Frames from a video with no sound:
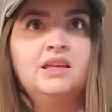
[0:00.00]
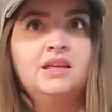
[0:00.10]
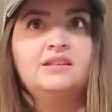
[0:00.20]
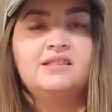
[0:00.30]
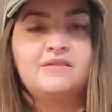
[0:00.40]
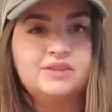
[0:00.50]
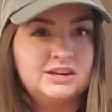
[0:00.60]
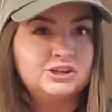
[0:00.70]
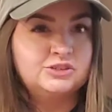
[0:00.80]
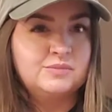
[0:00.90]

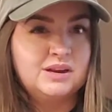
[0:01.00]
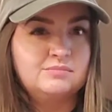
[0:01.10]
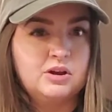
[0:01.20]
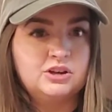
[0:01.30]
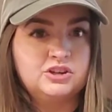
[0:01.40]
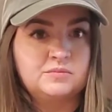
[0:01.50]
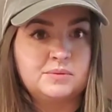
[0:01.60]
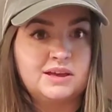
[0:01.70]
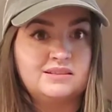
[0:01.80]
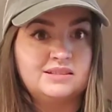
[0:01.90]
7-ish minute mark just
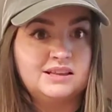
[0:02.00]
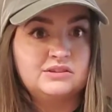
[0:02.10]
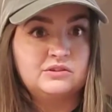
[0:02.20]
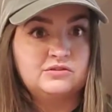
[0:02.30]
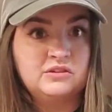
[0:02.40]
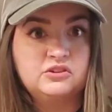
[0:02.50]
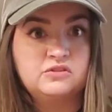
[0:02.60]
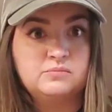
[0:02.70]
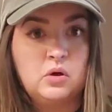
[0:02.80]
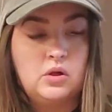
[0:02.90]
because these are such
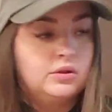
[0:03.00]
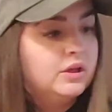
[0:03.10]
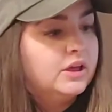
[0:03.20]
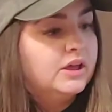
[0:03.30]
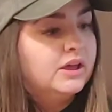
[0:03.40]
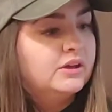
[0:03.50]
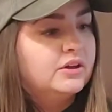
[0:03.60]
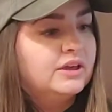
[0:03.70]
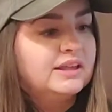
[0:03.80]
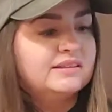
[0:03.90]
small
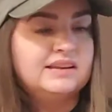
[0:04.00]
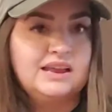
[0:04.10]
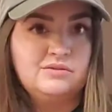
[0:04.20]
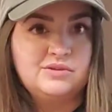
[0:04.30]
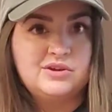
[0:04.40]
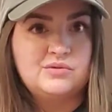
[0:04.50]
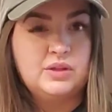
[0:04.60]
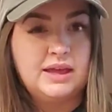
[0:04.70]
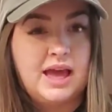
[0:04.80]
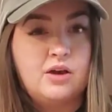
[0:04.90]
cookies and I don't know
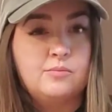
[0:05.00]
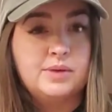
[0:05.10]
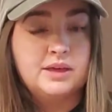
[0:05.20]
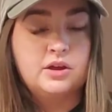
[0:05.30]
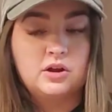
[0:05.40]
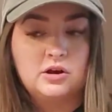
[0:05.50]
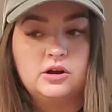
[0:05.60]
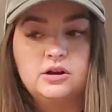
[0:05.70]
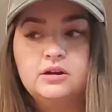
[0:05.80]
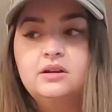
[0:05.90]
like how big her
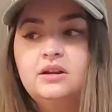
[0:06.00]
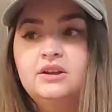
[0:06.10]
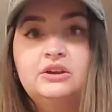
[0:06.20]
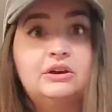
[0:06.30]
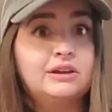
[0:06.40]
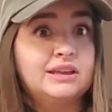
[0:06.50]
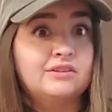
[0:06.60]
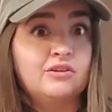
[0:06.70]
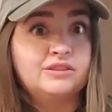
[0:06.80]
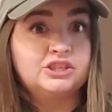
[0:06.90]
cookies
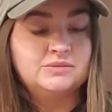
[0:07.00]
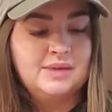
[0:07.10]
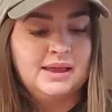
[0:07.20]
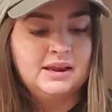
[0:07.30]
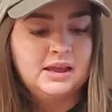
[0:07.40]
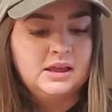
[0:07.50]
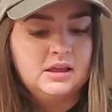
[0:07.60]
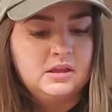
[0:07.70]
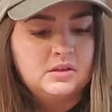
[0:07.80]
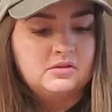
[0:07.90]
are that she made.
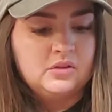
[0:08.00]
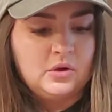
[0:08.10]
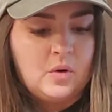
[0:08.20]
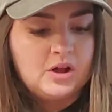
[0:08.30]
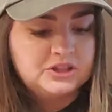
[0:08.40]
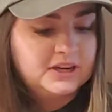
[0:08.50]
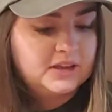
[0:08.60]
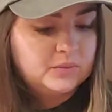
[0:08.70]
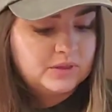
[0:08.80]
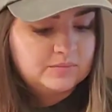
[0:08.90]
So I'll check in
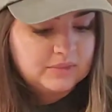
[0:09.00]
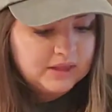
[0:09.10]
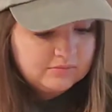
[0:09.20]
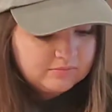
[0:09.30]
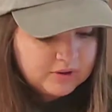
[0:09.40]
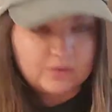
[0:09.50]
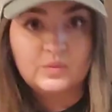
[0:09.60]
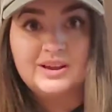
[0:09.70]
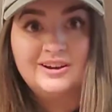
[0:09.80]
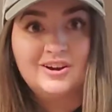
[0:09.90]
with them then, but
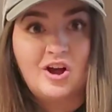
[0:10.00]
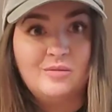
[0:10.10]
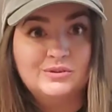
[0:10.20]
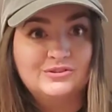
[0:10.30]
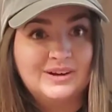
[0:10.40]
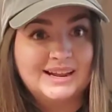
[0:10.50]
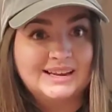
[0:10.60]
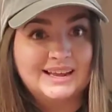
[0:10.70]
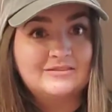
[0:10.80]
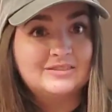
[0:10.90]
we are almost ready to
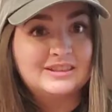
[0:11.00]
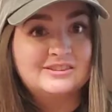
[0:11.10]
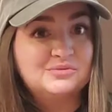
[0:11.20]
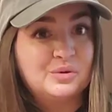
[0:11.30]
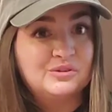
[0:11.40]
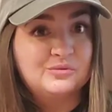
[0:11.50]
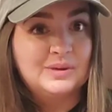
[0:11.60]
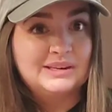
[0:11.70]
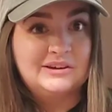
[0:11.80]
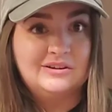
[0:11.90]
give this to our
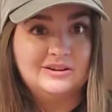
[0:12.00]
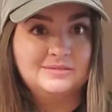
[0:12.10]
sweet dog.